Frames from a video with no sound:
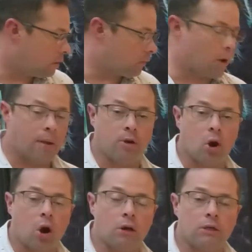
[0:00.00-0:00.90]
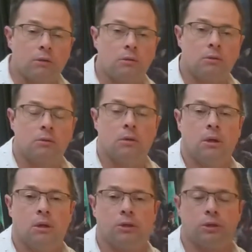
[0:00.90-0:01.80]
frame your art,
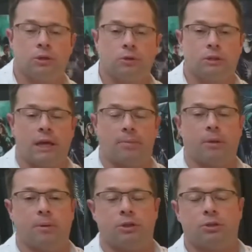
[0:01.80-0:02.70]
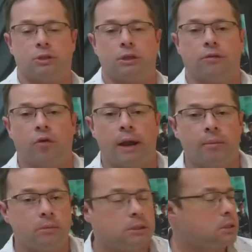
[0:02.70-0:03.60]
to tape the pictures to the
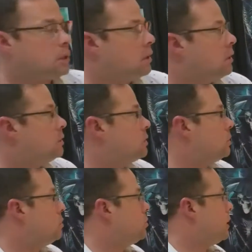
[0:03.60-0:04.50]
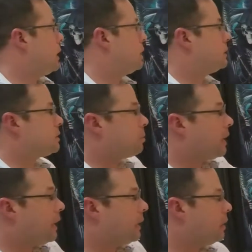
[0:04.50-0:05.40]
frames, to
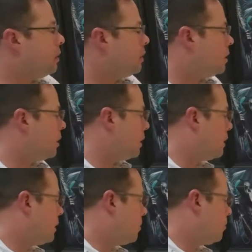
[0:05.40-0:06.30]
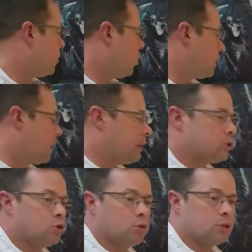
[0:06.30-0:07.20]
displaying, what kind of
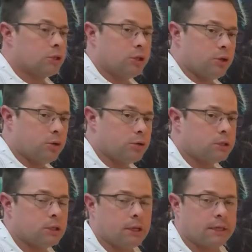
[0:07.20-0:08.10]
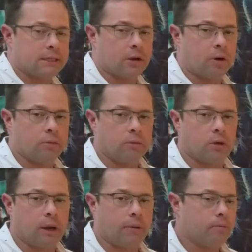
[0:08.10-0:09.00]
tools to use, etc.
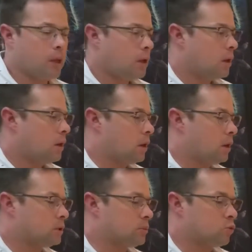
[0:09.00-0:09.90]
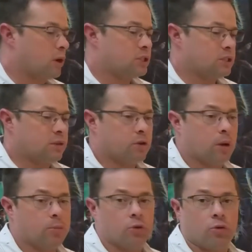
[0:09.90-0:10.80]
All right. Some questions have
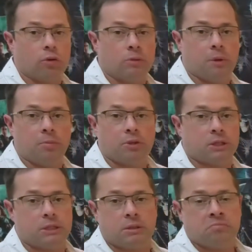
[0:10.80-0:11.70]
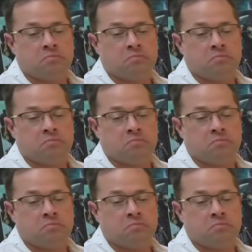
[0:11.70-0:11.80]
come through, and people just